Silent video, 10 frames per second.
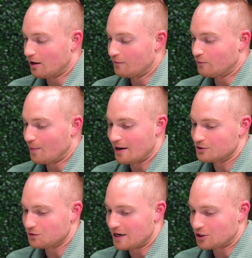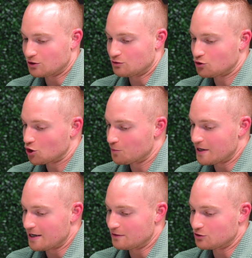of buyer's election to
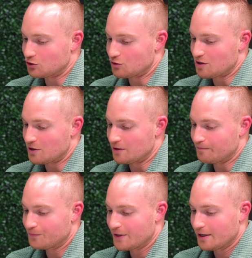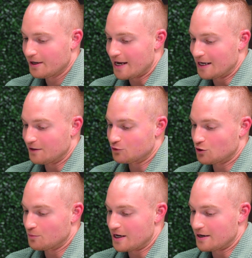terminate this agreement And if
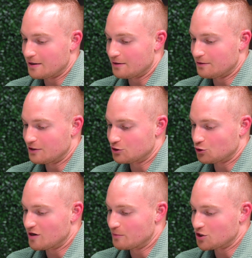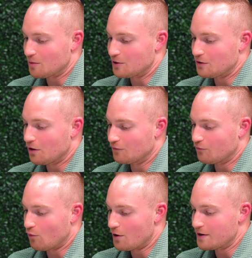terminated, this agreement shall be null
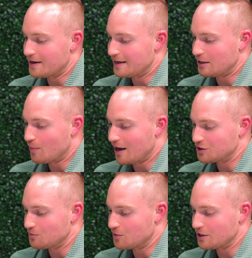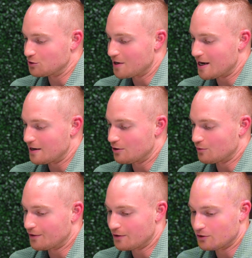and void, and any deposit monies paid
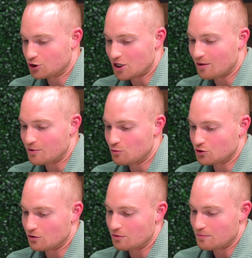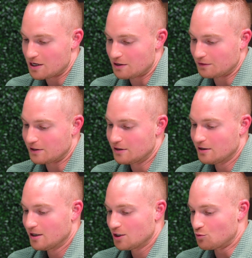hereunder shall be returned immediately
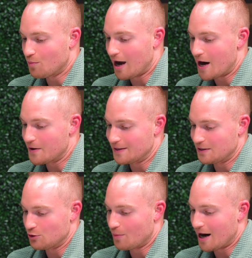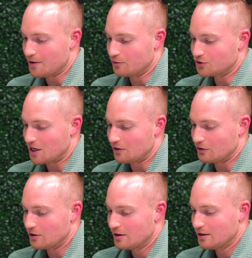to buyer, and neither buyer nor
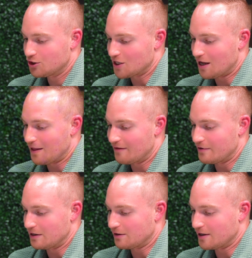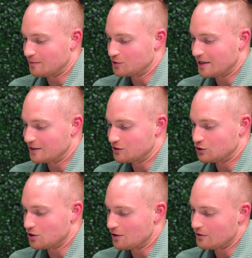seller shall have any claims
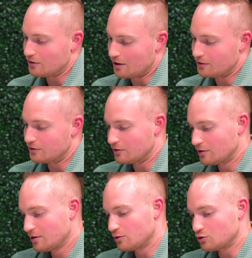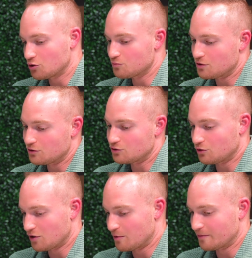against each other under the terms of this
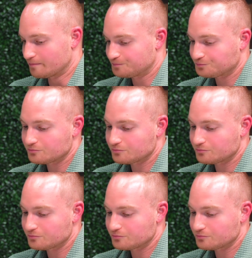agreement.